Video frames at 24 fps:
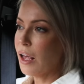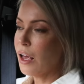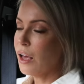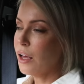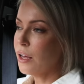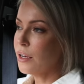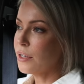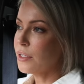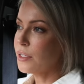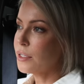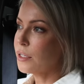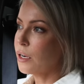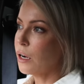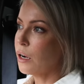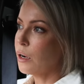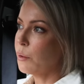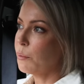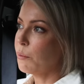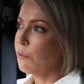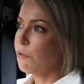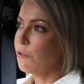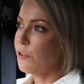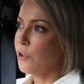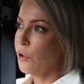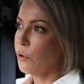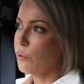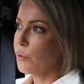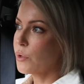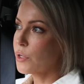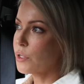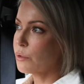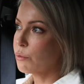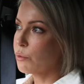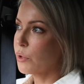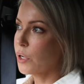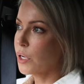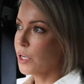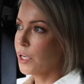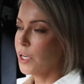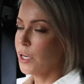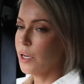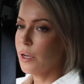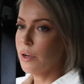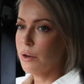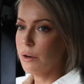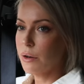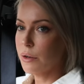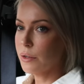and um, Phil was
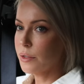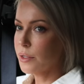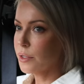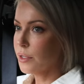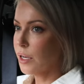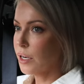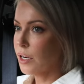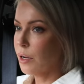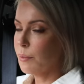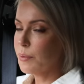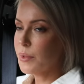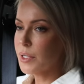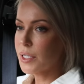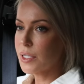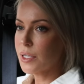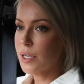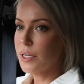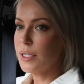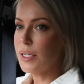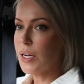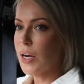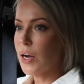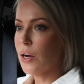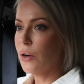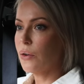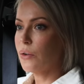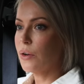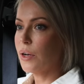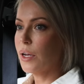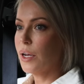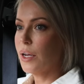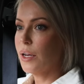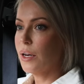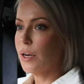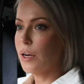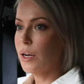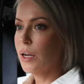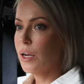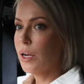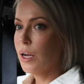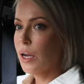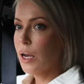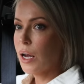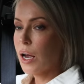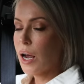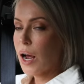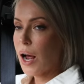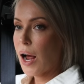working sun up to sundown, and
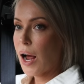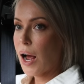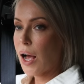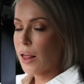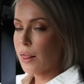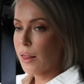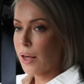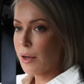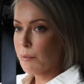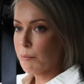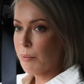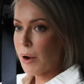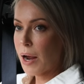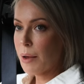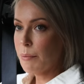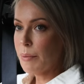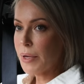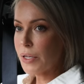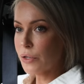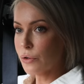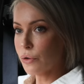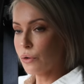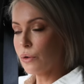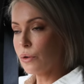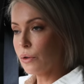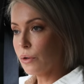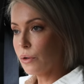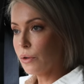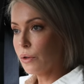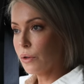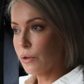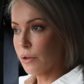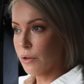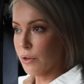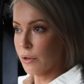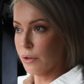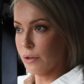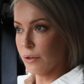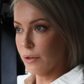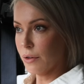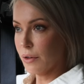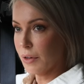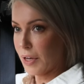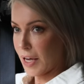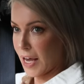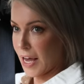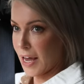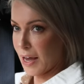like my mental
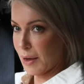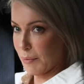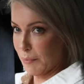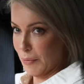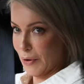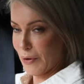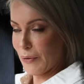game